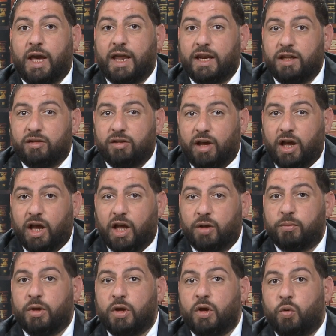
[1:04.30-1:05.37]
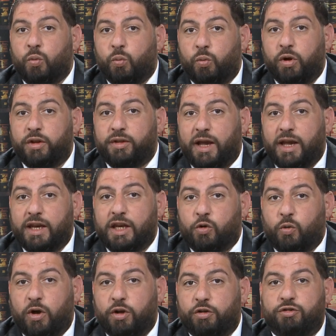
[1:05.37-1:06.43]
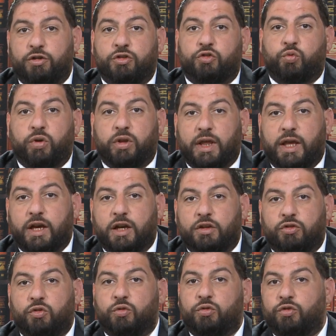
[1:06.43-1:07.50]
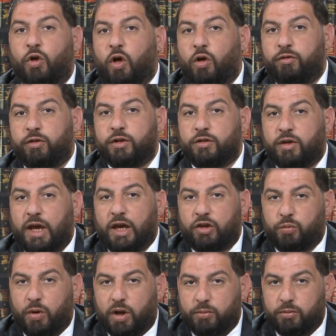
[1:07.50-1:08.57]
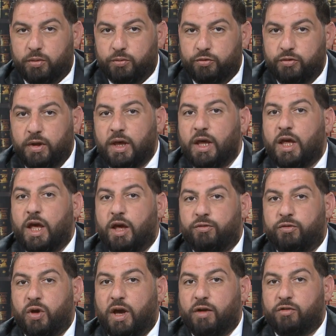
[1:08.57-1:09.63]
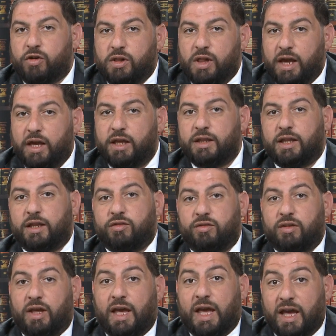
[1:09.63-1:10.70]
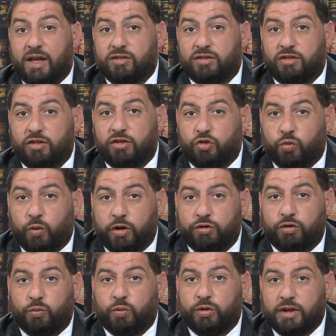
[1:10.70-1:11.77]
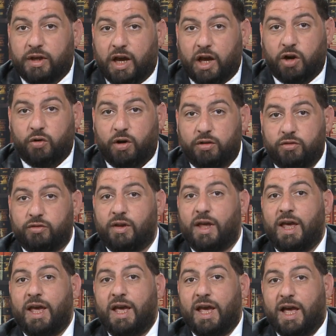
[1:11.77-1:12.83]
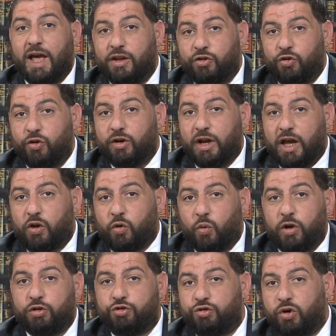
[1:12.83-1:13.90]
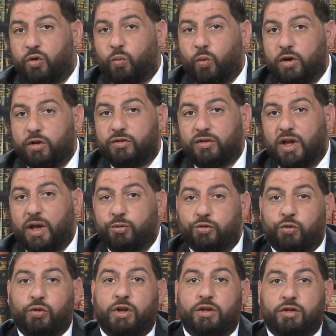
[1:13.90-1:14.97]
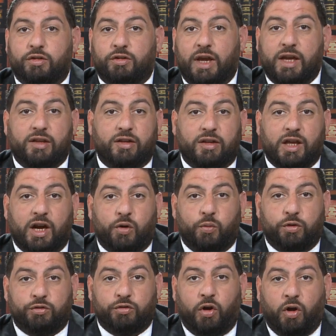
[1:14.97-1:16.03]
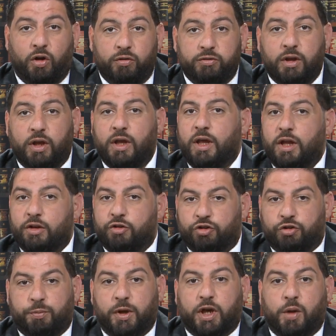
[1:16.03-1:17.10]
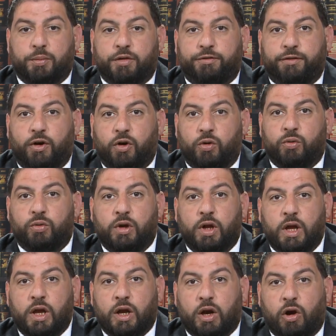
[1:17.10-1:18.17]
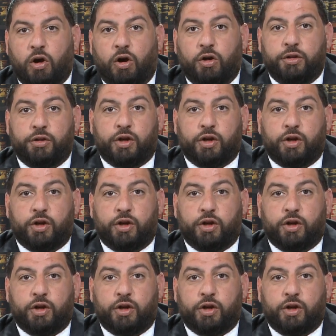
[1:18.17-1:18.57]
anytime with any questions related to solving tax problems. If you have a client that has a situation with the IRS and you're not quite sure what steps you need to take to get it resolved, just pick up the phone, call the